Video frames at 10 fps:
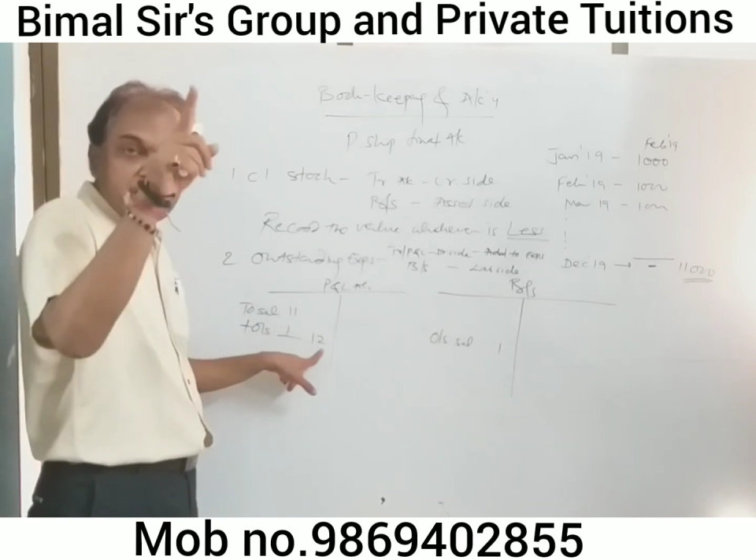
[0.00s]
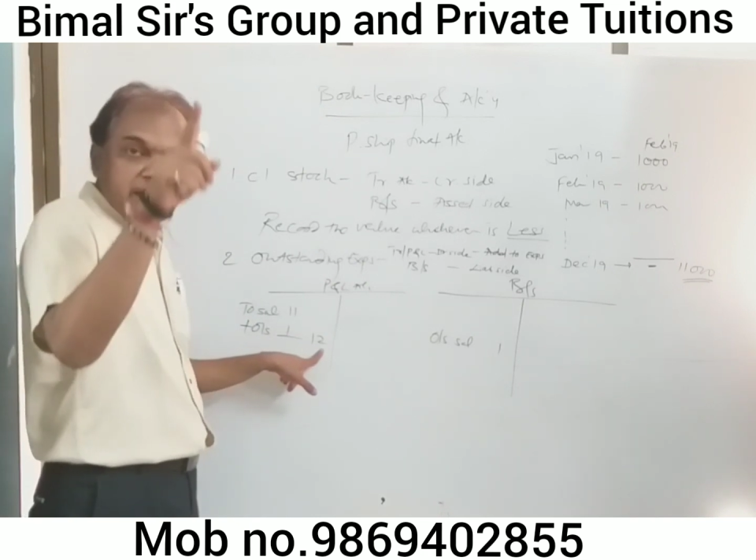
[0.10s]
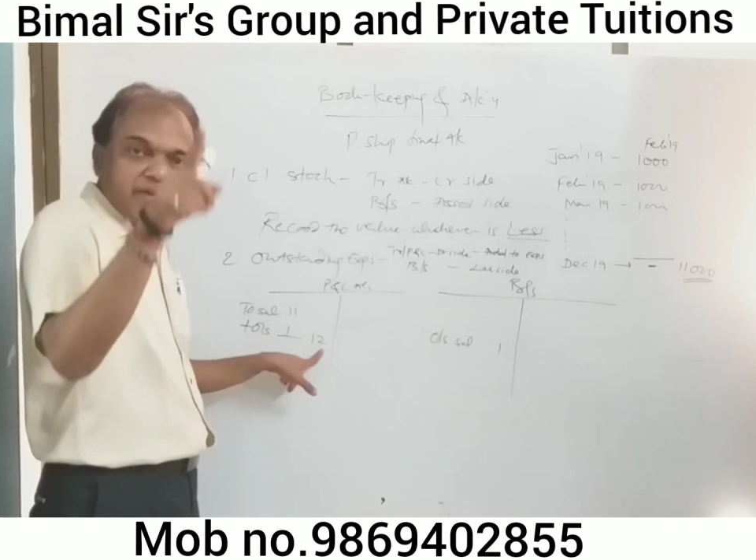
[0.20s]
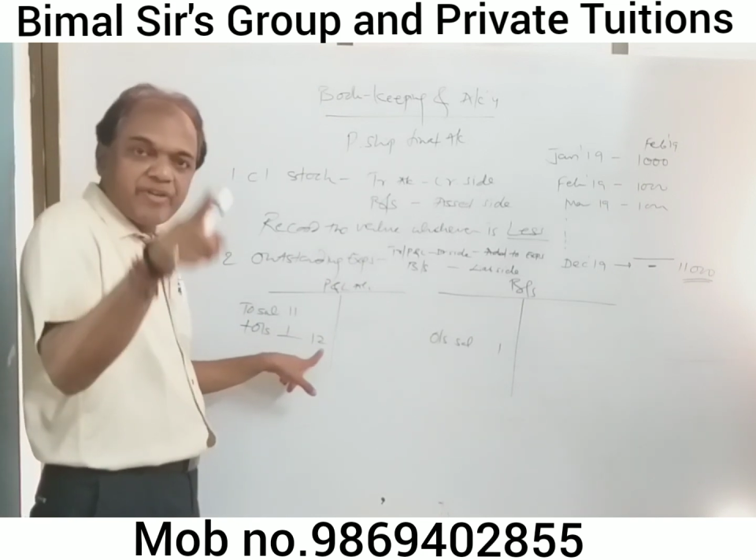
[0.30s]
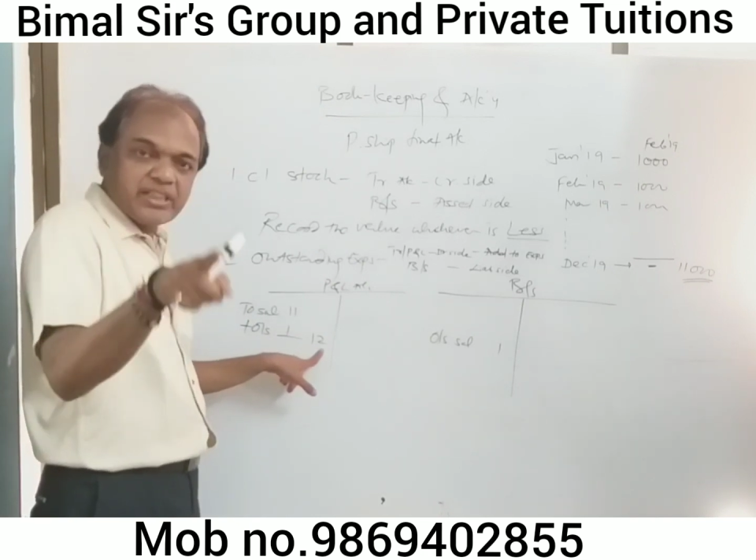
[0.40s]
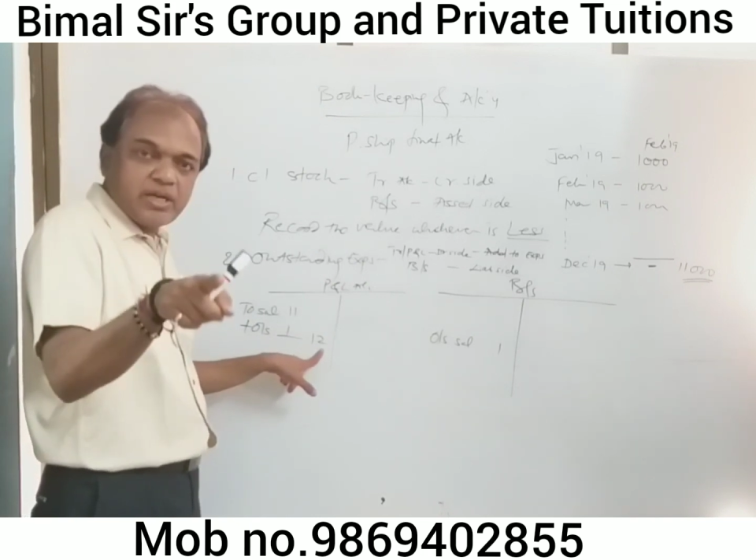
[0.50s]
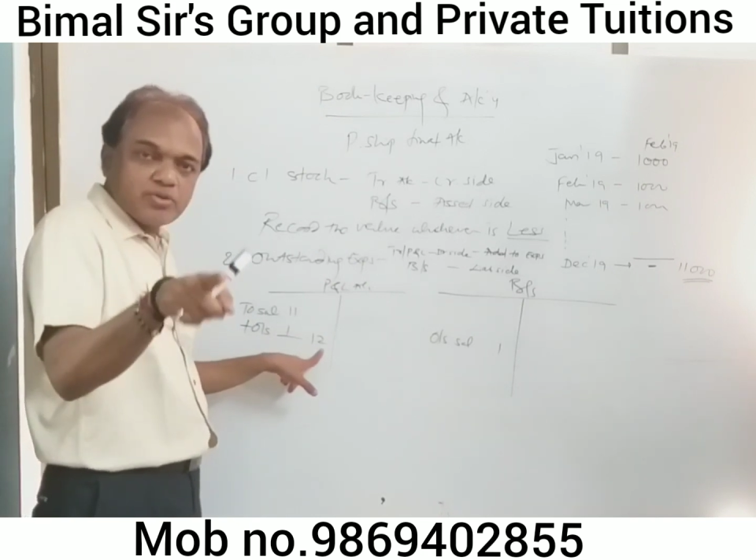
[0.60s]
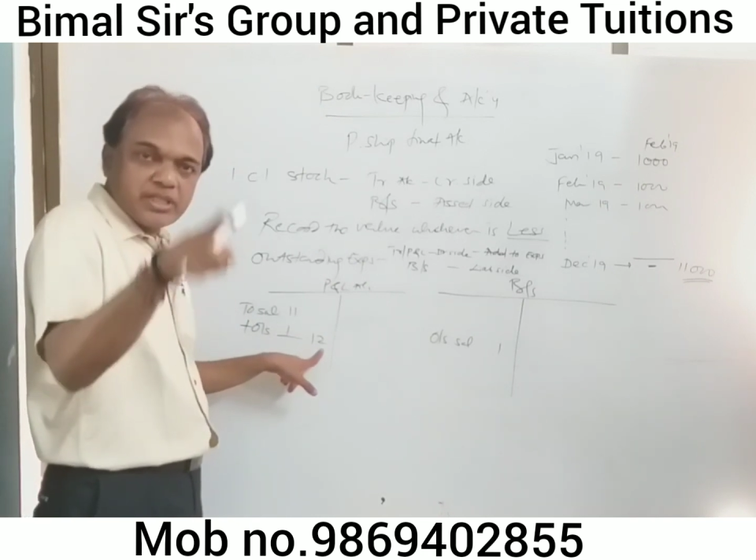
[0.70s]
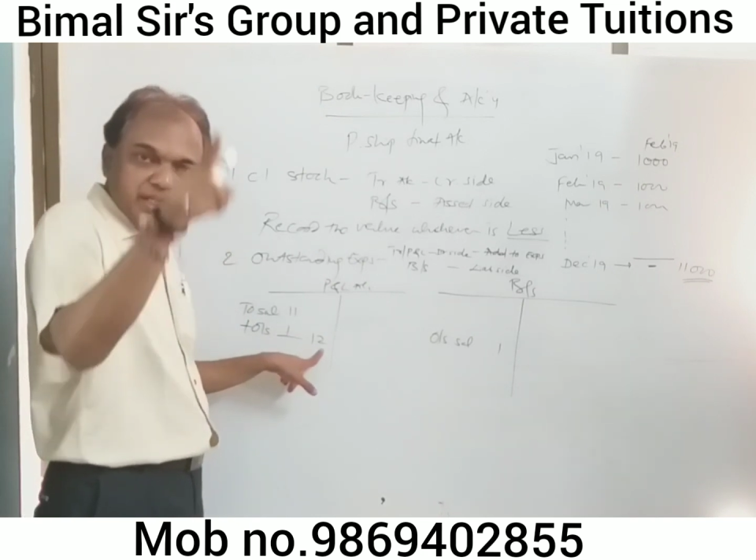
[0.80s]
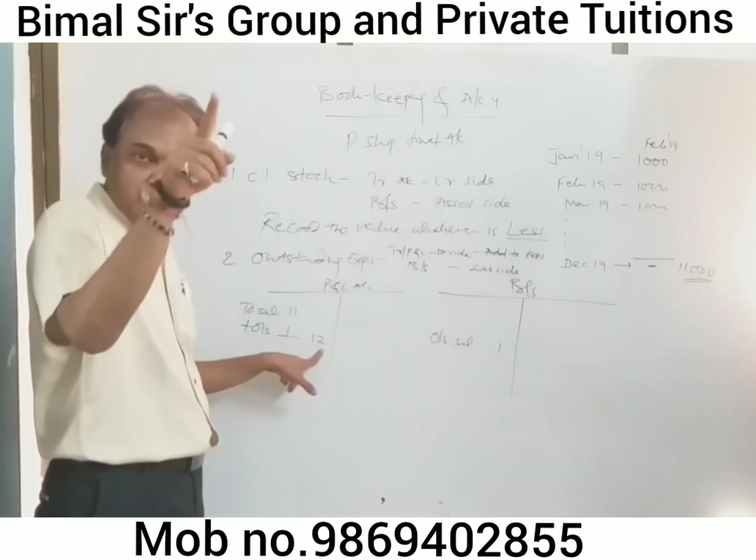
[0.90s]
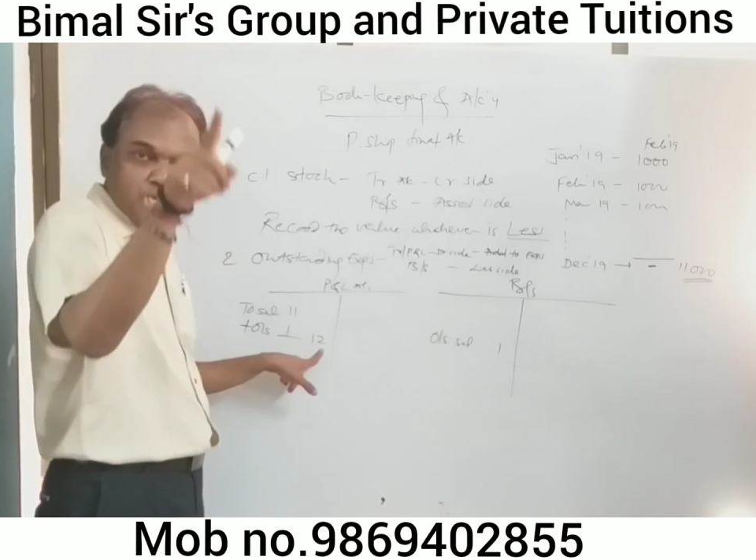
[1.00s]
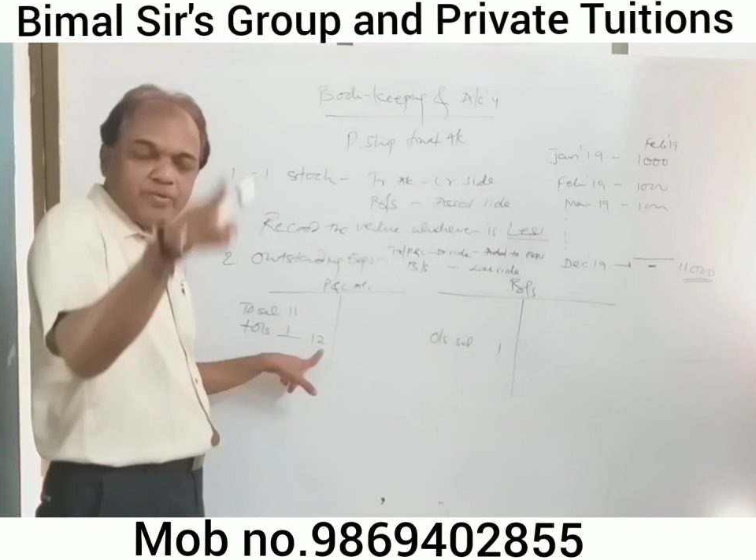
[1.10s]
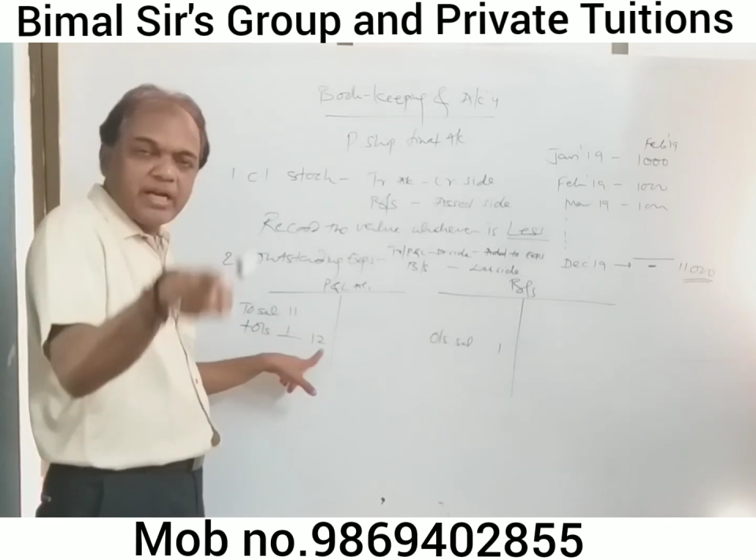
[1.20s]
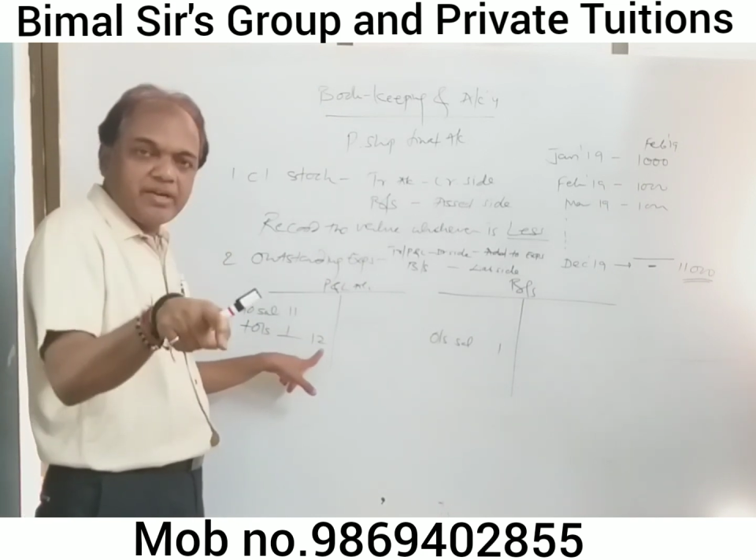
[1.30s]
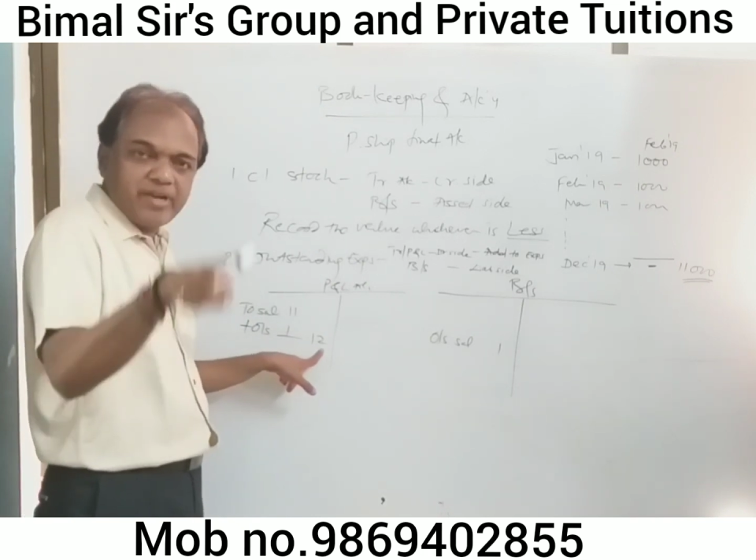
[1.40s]
1,000 into
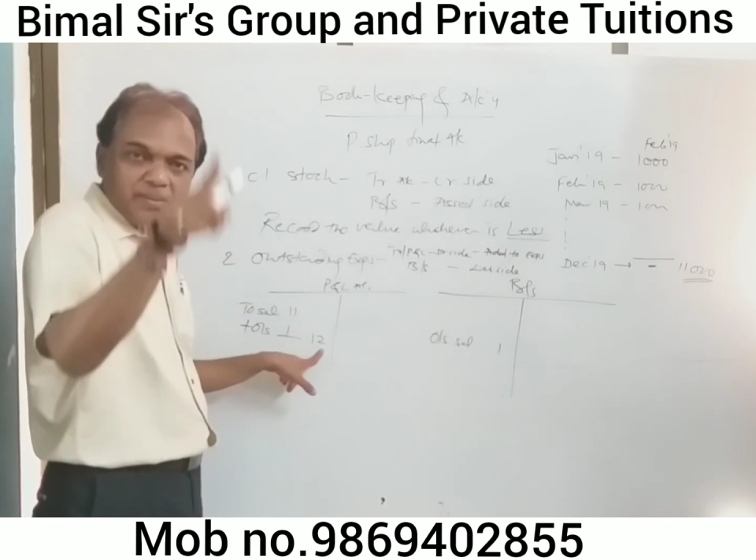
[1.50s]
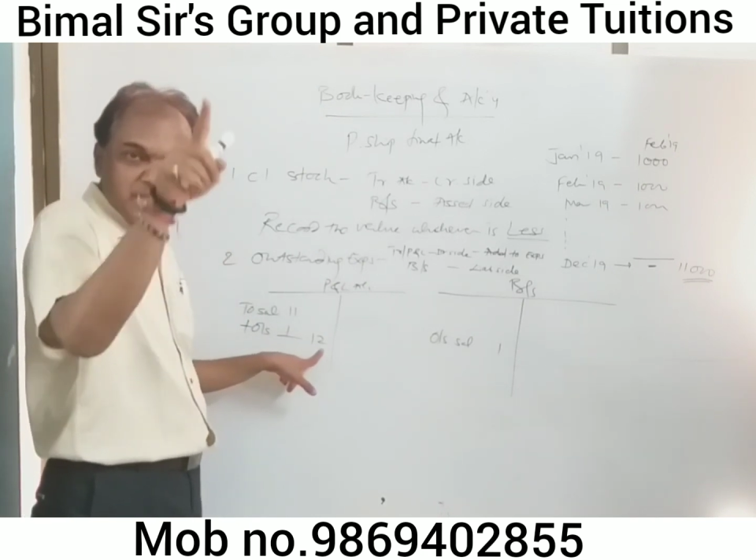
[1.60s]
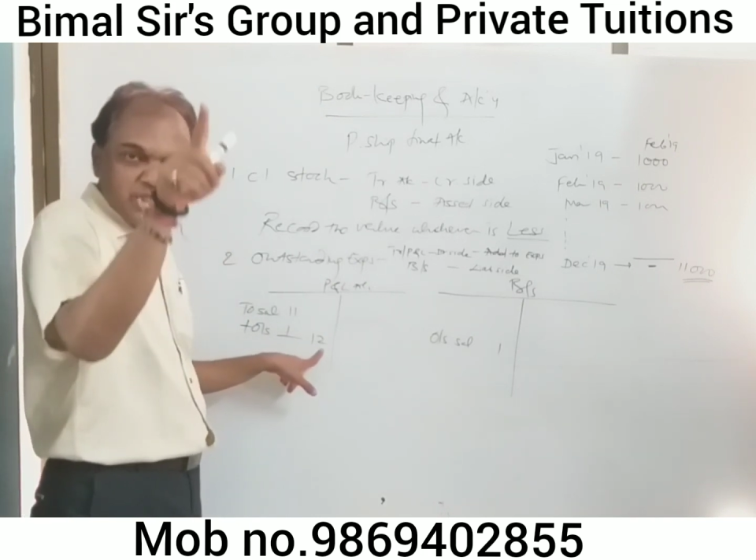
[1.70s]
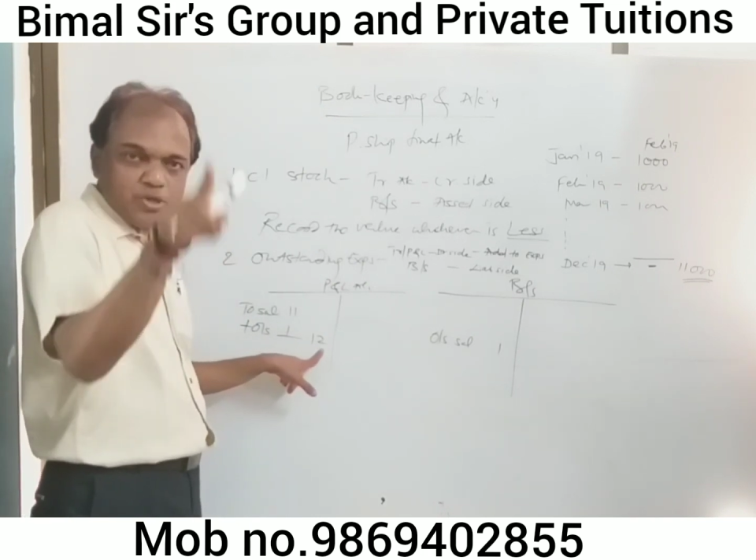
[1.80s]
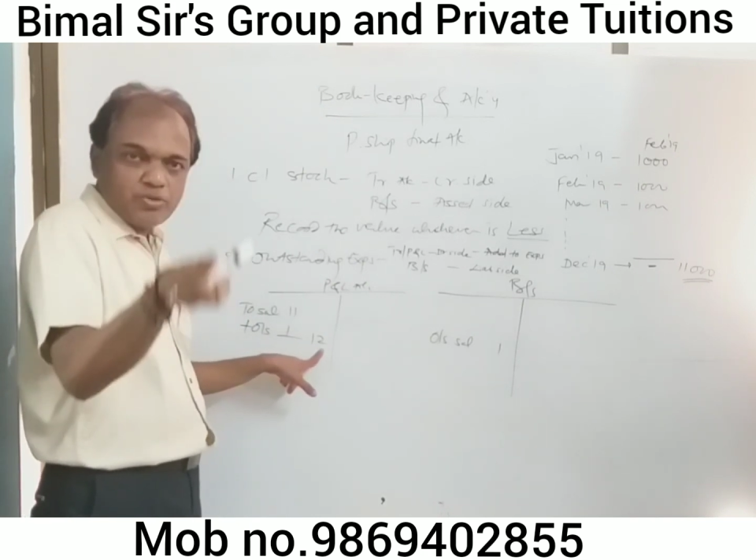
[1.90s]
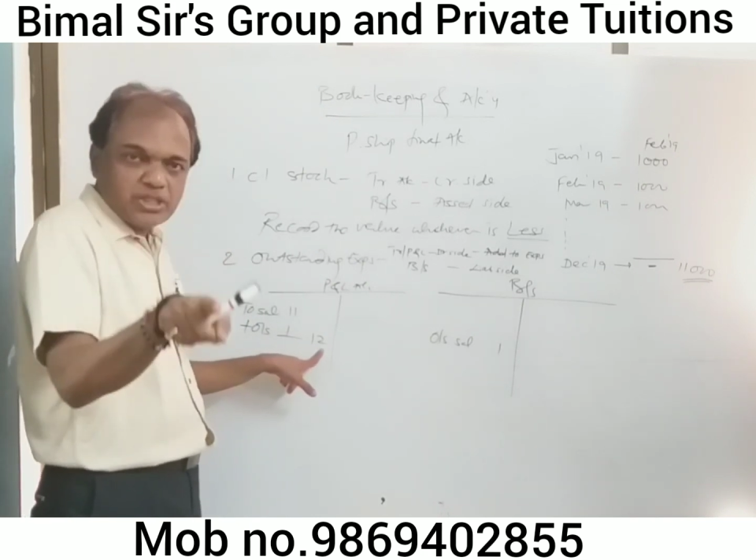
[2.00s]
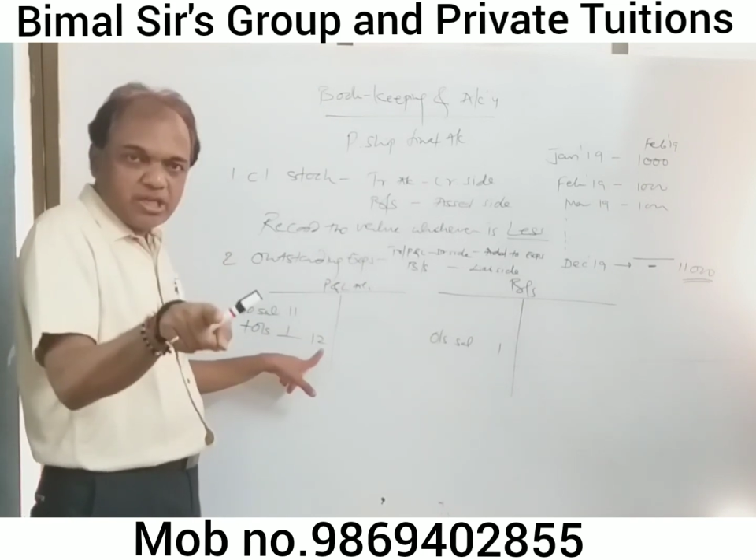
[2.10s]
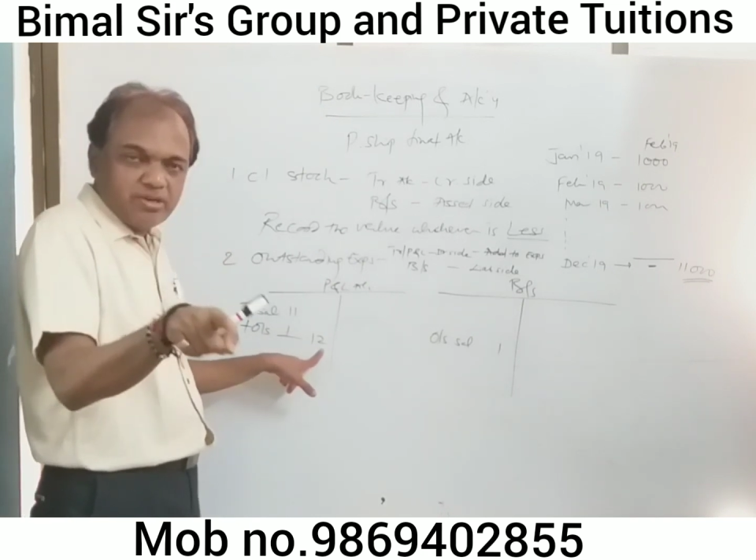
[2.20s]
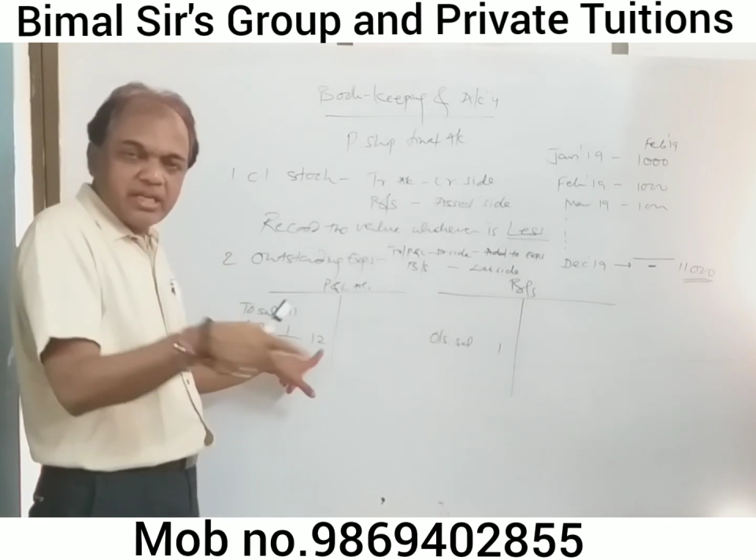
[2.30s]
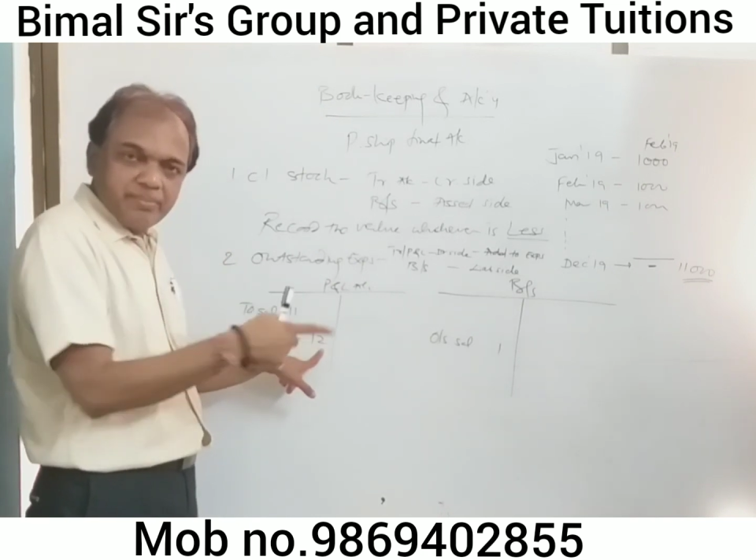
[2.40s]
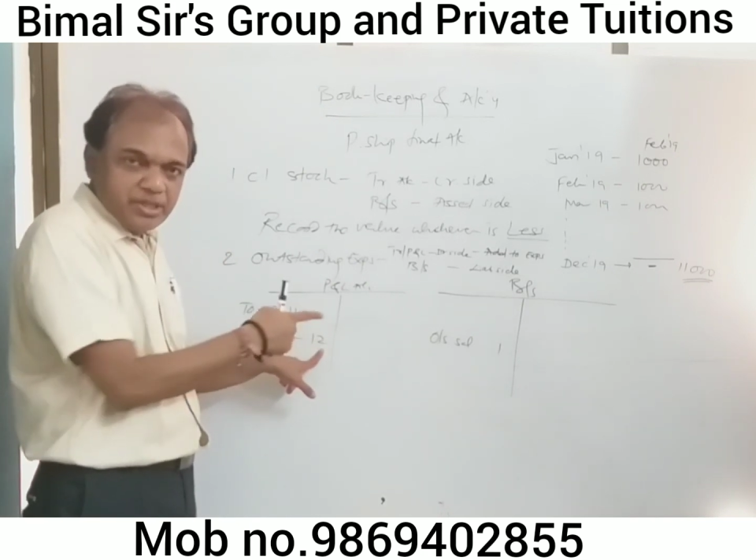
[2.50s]
12 months you have served,